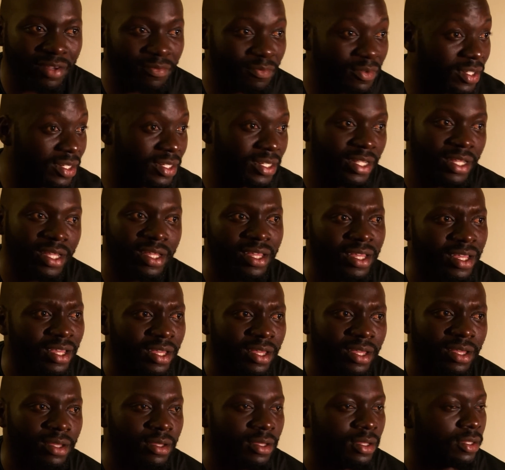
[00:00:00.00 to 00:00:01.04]
Even
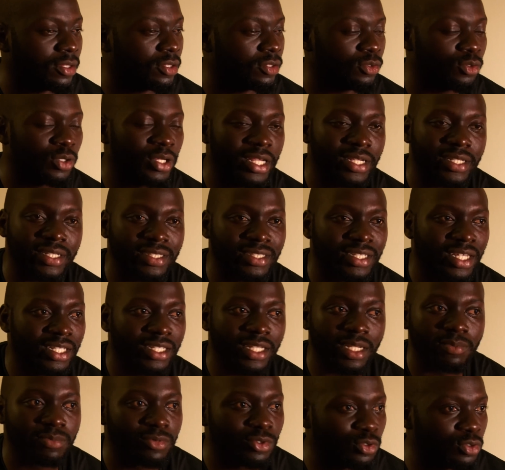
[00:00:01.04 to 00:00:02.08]
you get
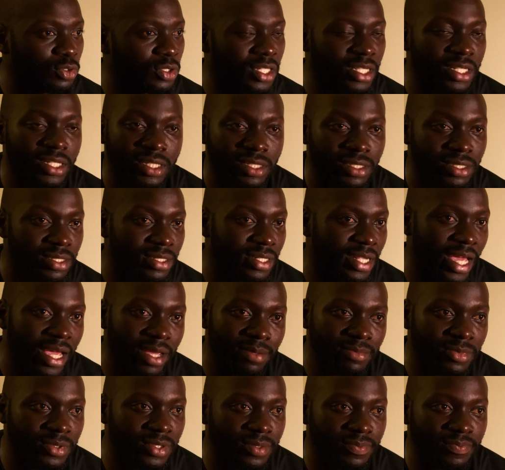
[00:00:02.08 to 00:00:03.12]
rejected 2-3
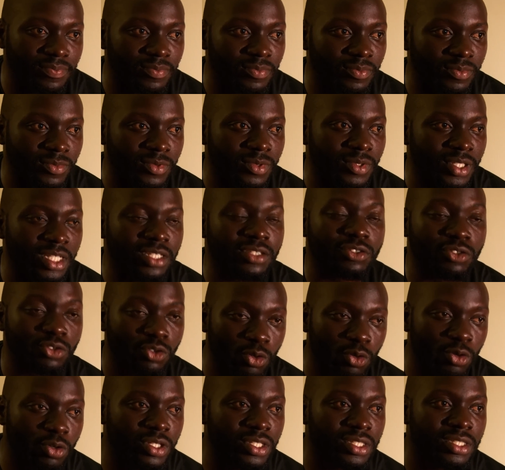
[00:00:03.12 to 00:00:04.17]
times, just
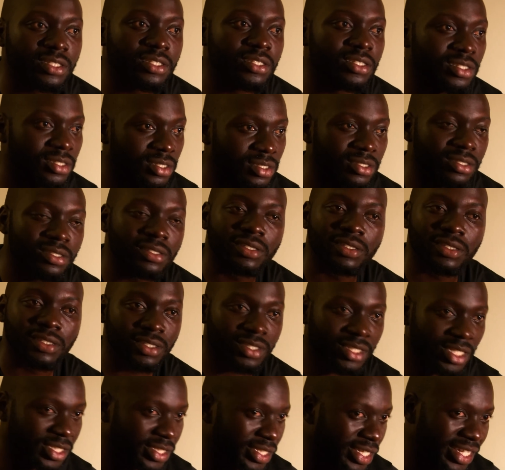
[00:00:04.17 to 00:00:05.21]
know
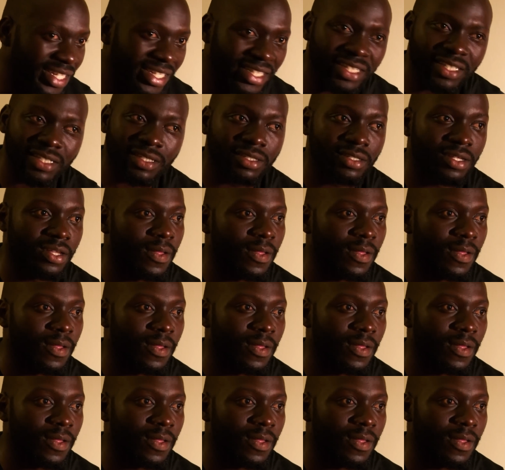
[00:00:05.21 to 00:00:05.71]
it's a journey.